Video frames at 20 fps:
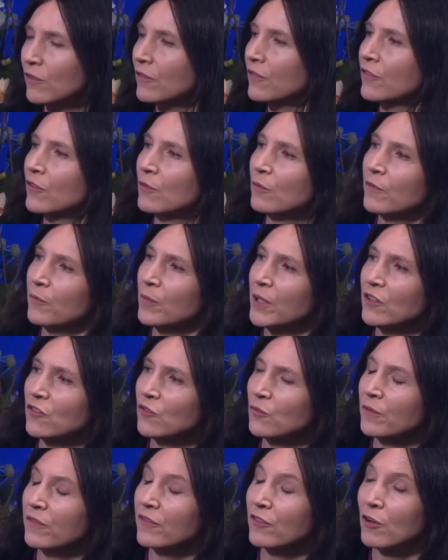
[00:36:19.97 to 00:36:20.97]
that we
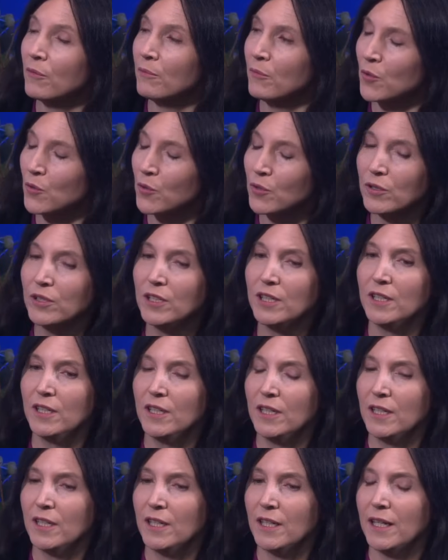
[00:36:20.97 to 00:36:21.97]
pitched. We've got more
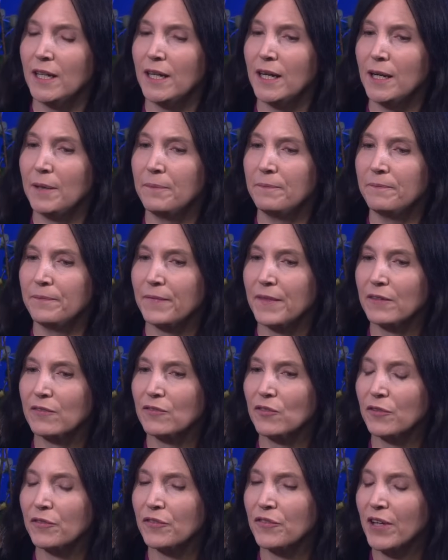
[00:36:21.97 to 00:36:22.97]

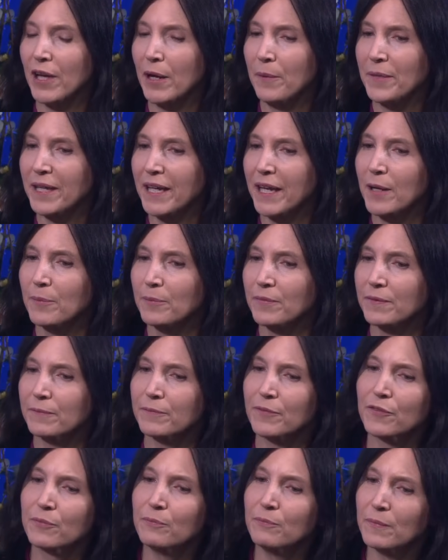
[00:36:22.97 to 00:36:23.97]
stocks coming up.
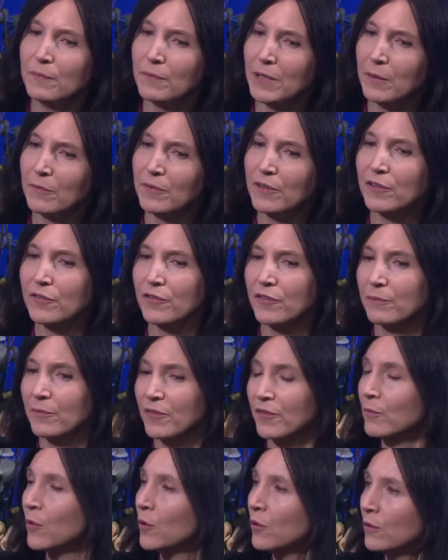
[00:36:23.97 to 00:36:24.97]
We've got some
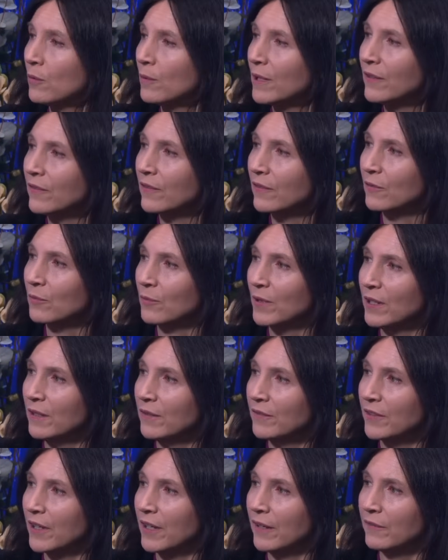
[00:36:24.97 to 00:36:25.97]
smaller ones as well
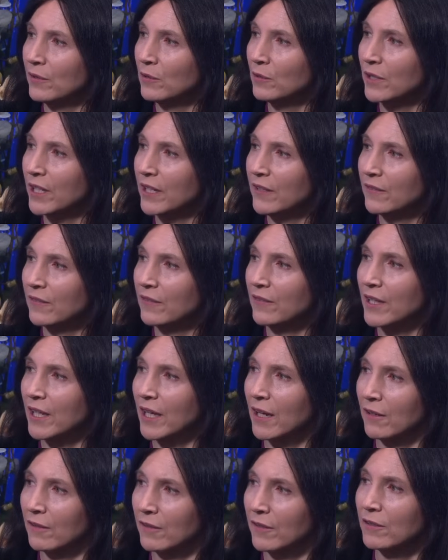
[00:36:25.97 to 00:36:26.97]
to have a look at and see
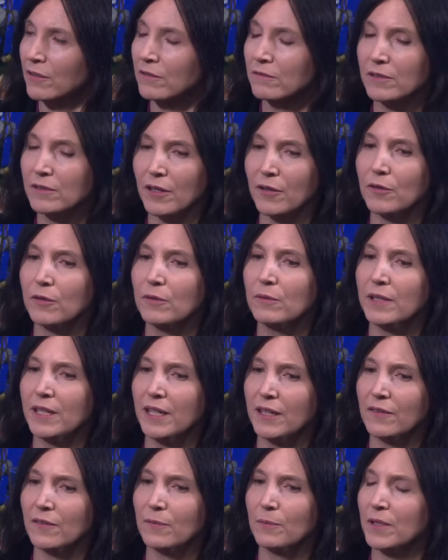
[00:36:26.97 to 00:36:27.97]
how they'll go
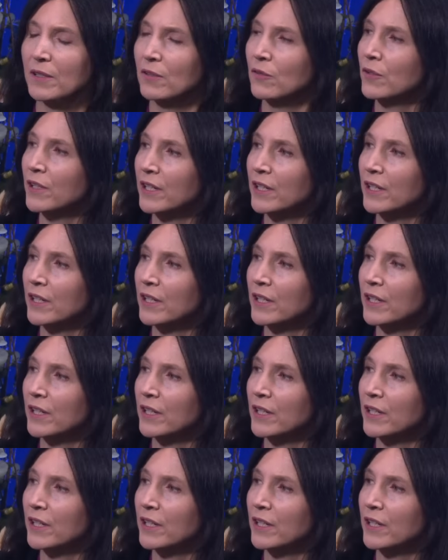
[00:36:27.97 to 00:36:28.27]
against Bitcoin and